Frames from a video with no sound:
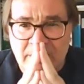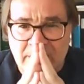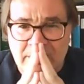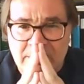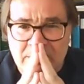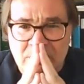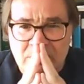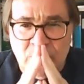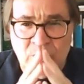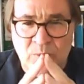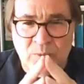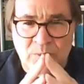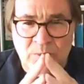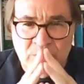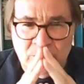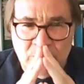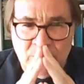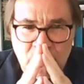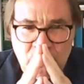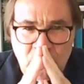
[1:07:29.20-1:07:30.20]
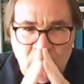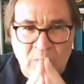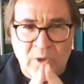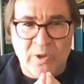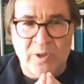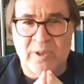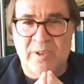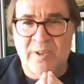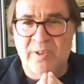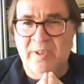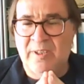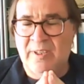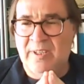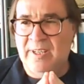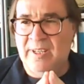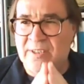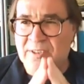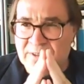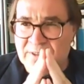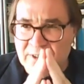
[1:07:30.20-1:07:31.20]
is to work
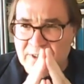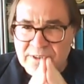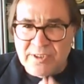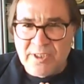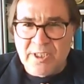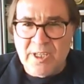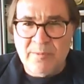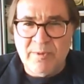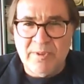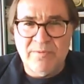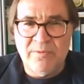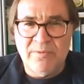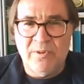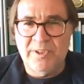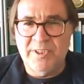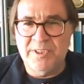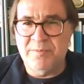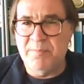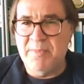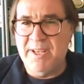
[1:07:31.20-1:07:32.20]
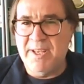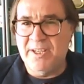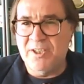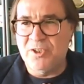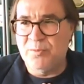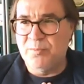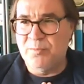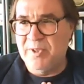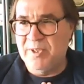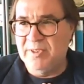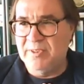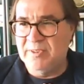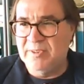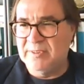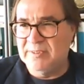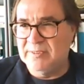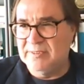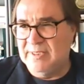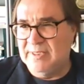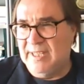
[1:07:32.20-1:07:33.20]
in sustainable forest management,
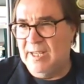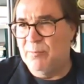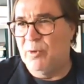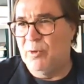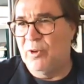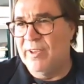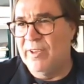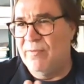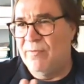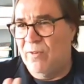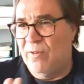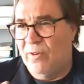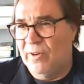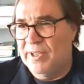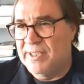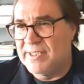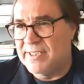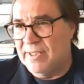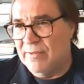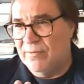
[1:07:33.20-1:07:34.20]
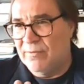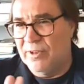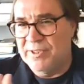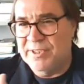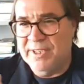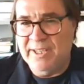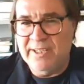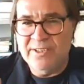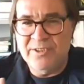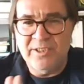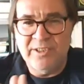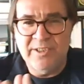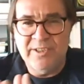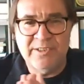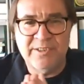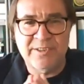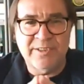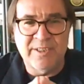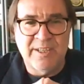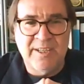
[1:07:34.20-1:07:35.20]
more the forest
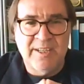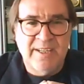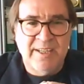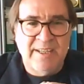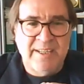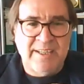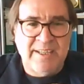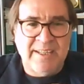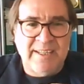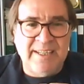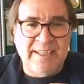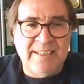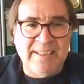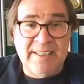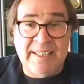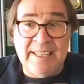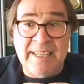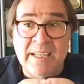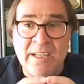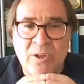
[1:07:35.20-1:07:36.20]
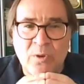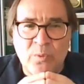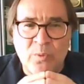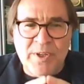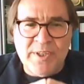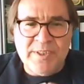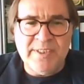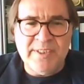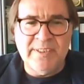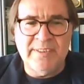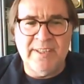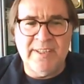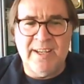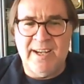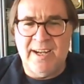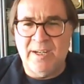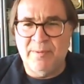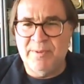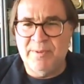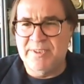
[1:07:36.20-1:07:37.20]
engineers, in increasing the
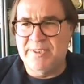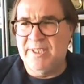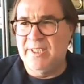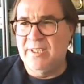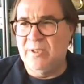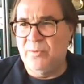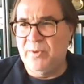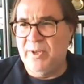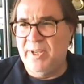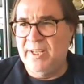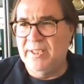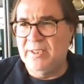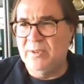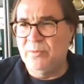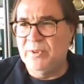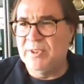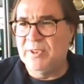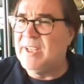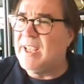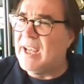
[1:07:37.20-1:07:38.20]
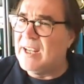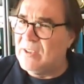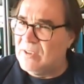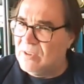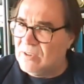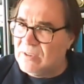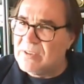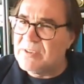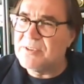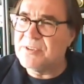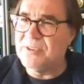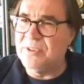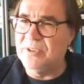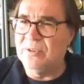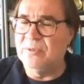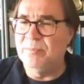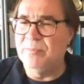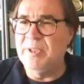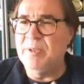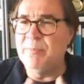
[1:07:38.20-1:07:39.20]
harvesting rate, which can
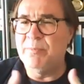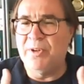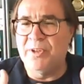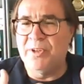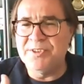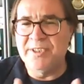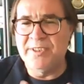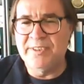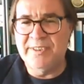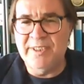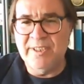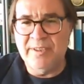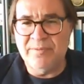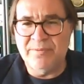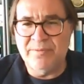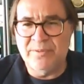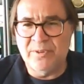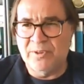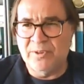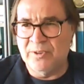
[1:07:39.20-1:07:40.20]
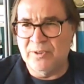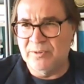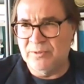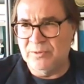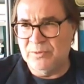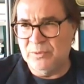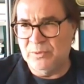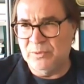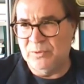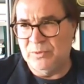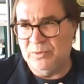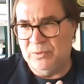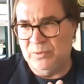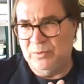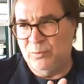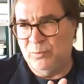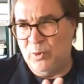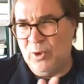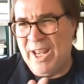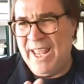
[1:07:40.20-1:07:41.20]
also be positive
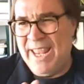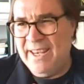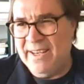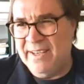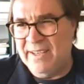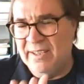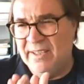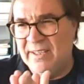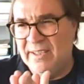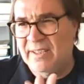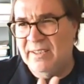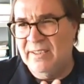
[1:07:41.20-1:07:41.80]
to break